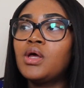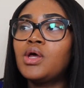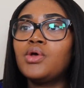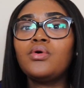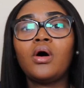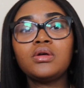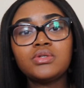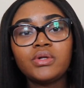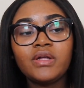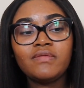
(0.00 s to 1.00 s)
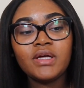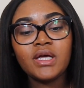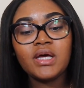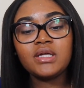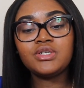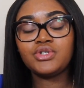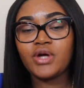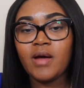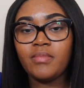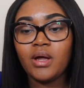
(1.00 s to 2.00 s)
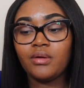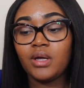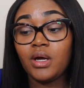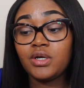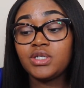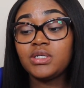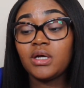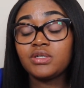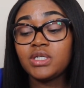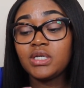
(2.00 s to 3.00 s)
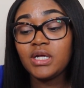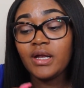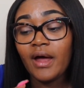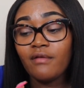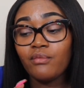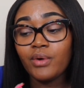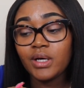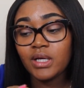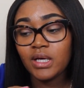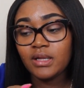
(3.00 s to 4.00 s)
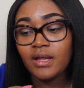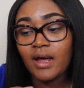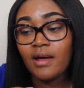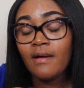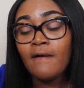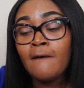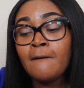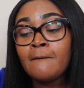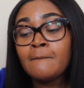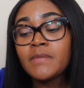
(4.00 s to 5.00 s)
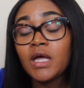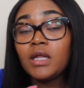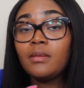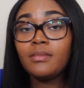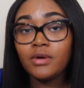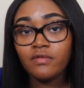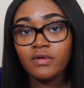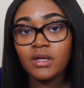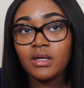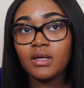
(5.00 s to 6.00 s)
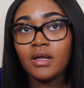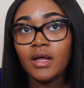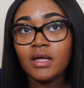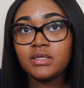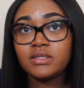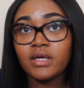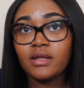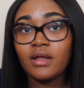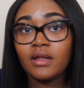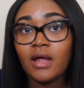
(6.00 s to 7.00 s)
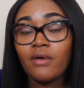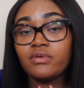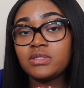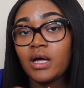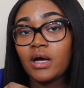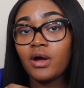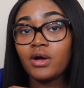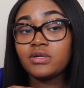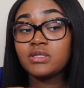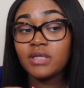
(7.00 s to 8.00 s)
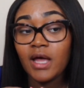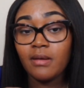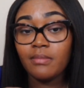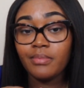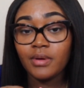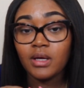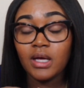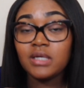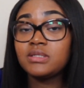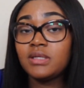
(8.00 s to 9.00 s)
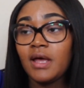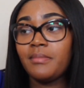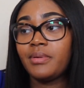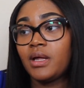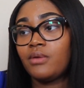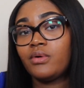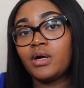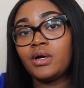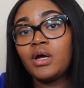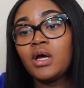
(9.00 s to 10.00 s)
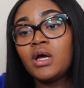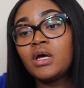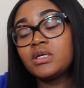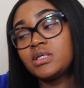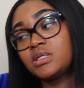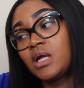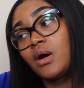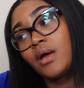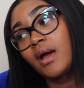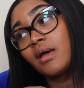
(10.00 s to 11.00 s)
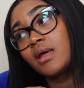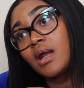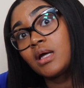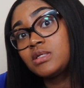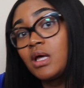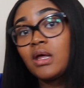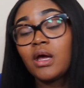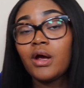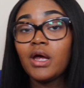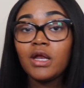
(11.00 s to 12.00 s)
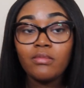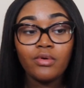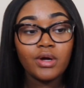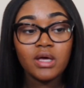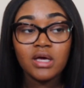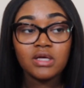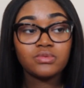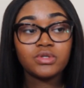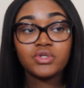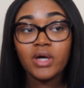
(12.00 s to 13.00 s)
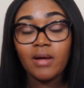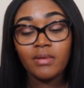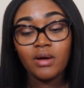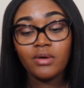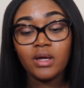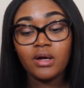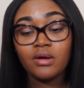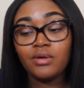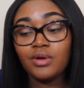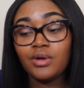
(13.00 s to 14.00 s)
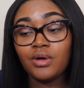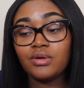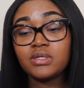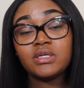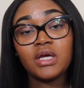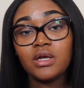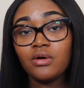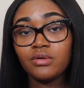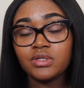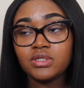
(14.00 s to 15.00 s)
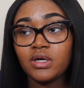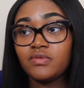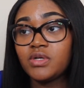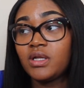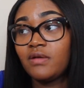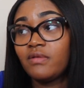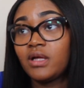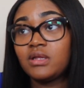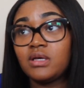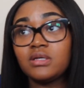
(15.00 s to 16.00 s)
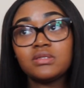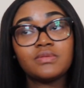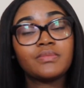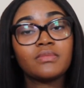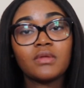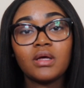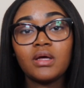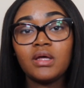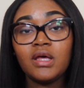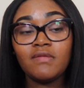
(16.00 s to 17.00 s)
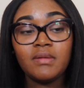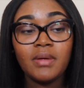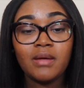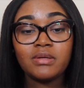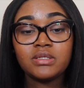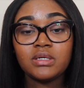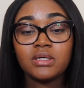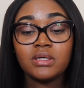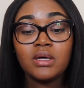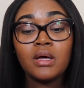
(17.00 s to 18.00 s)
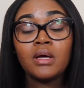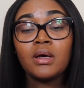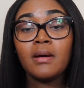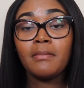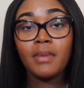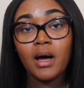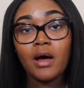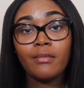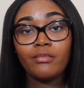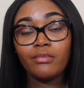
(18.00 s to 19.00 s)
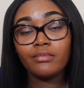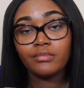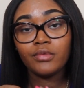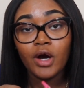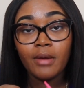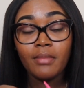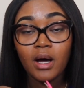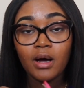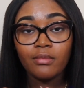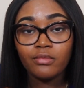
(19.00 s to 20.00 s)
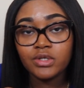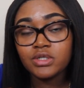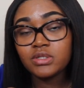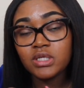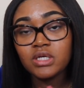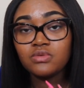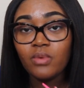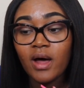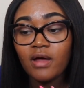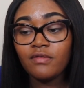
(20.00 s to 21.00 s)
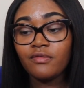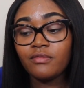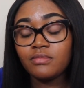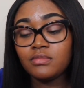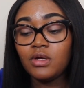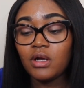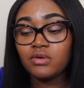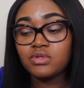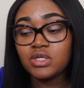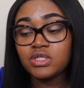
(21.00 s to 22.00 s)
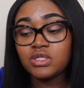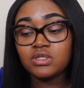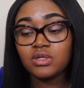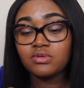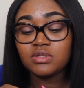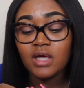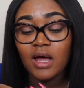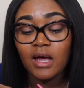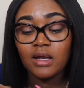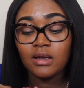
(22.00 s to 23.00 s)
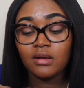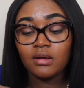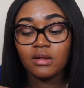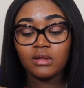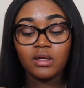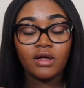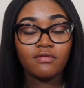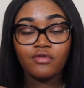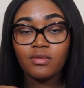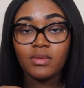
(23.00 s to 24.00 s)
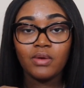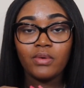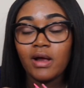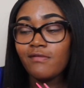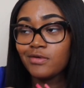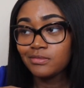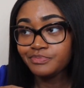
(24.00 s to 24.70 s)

you also leave the kids trapped down there. Now, she did have one kid that, in the movie, they said that that was like her escape plan where she said, okay, I cannot take care of any more kids. We're trapped down here. You know, this kid don't deserve to live like this. Give the baby to mom, her mom, which is his wife, you know, since she's so sad and looking for me, whatever.